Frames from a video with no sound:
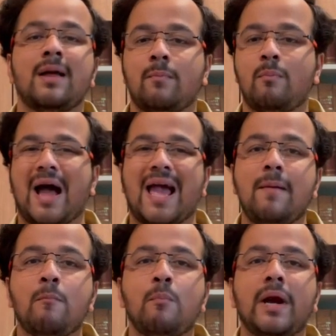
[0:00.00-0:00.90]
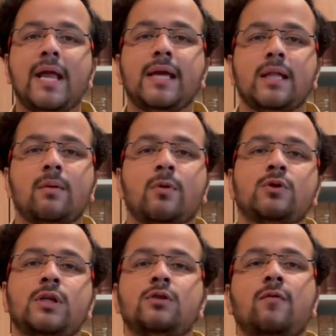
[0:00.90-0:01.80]
by bidding in the
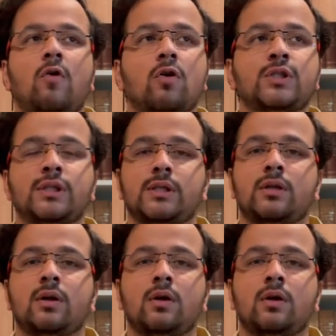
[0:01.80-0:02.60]
process of auction.